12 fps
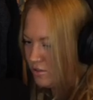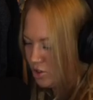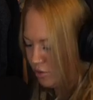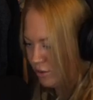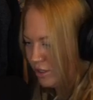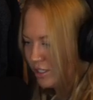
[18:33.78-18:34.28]

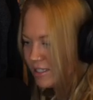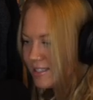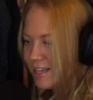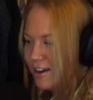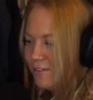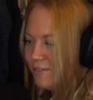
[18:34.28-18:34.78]
true to
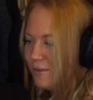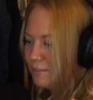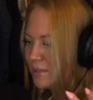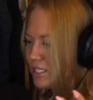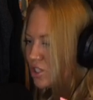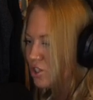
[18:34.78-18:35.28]
yourself,
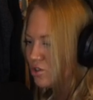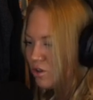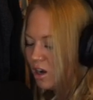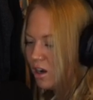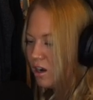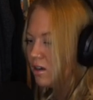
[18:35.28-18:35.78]
be
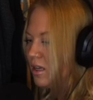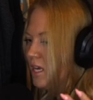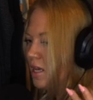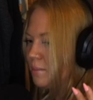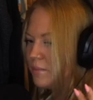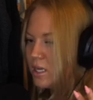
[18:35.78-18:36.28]
strong,
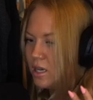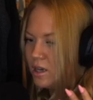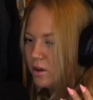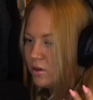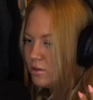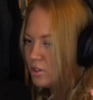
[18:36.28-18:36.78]
be
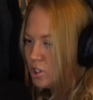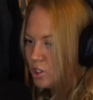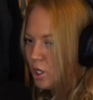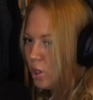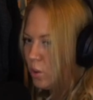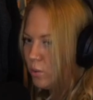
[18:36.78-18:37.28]

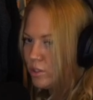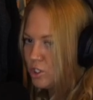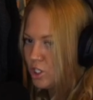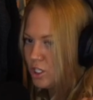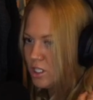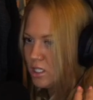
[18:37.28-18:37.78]
so
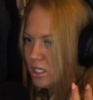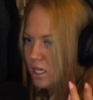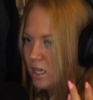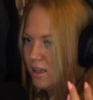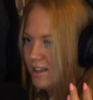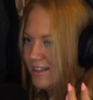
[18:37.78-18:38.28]
just,
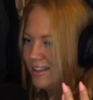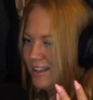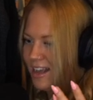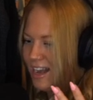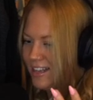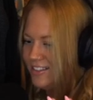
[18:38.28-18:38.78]

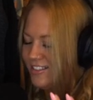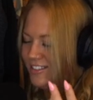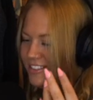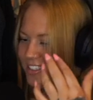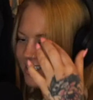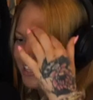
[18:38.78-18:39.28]
I don't
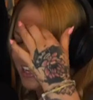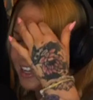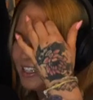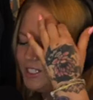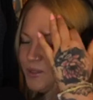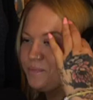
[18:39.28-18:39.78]
know, just
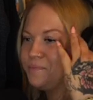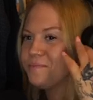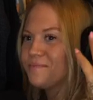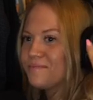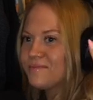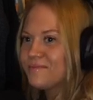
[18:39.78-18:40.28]
like,
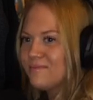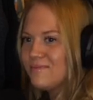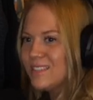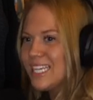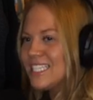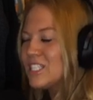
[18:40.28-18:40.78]

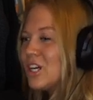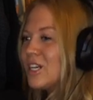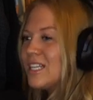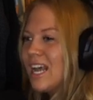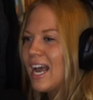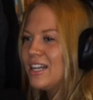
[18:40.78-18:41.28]
it's
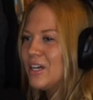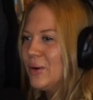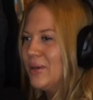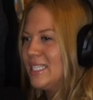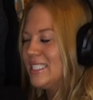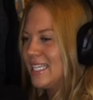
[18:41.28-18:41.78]
hard. I
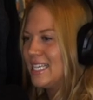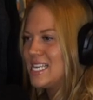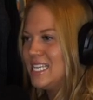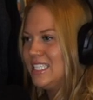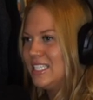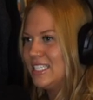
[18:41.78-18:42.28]
know it's
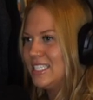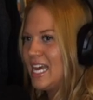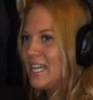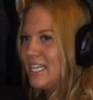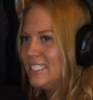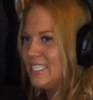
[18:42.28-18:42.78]
like easier
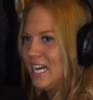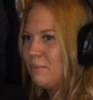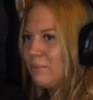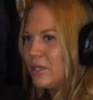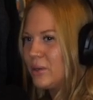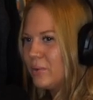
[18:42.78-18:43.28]
said than
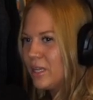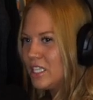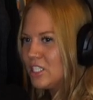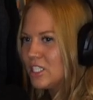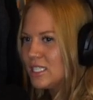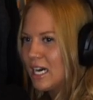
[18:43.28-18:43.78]
done, but you
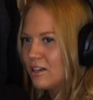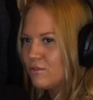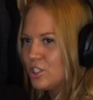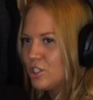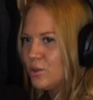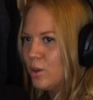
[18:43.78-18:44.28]
really just have
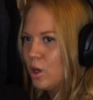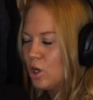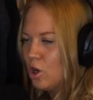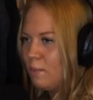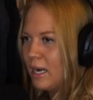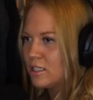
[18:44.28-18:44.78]
to
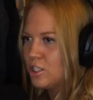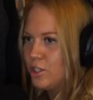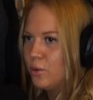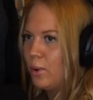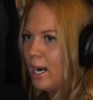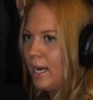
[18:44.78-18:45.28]
go back to
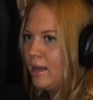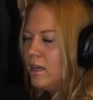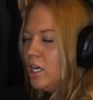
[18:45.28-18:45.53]
your why.